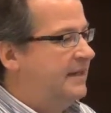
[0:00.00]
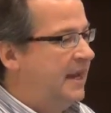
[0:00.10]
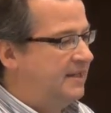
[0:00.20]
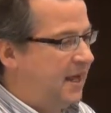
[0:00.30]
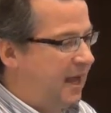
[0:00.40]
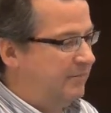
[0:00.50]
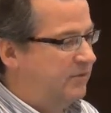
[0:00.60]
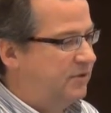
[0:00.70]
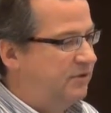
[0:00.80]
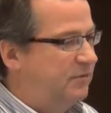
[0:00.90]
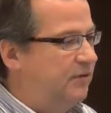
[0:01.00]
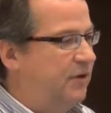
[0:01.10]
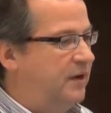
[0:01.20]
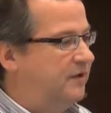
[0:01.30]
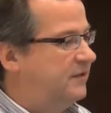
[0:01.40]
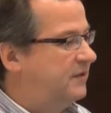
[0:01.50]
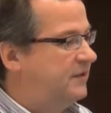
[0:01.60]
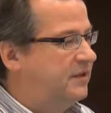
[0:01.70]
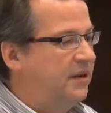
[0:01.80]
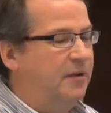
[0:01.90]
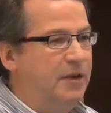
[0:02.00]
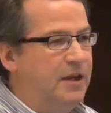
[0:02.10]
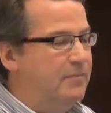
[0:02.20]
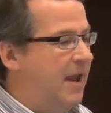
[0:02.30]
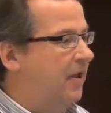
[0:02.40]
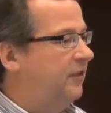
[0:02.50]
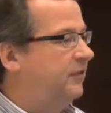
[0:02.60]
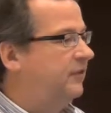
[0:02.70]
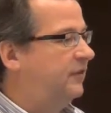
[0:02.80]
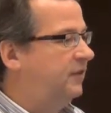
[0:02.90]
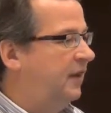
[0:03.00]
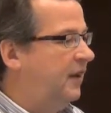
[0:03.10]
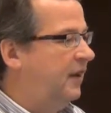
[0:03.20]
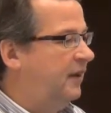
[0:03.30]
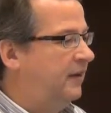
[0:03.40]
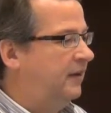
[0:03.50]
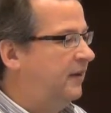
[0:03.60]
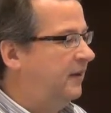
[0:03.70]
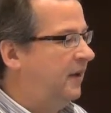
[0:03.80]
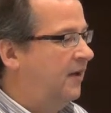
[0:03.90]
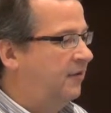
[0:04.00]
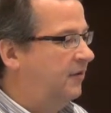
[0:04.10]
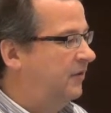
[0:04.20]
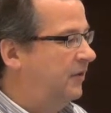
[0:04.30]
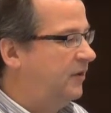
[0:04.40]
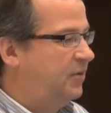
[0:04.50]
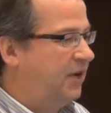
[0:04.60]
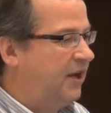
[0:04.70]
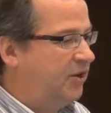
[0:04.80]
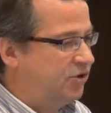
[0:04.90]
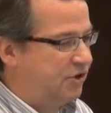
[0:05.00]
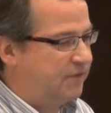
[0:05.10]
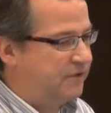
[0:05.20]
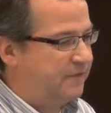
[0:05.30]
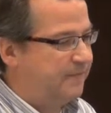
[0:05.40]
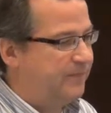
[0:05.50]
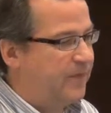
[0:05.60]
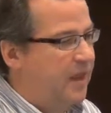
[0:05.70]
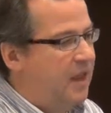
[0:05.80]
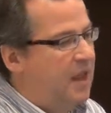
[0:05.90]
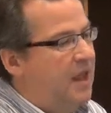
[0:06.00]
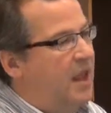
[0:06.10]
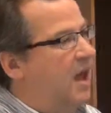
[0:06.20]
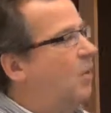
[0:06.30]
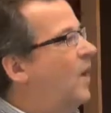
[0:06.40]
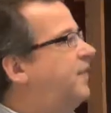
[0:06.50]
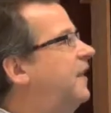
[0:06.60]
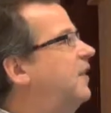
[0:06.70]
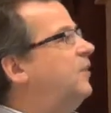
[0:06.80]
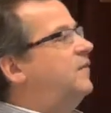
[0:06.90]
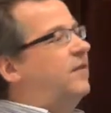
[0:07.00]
10 times through various emails and other communications. One thing that we've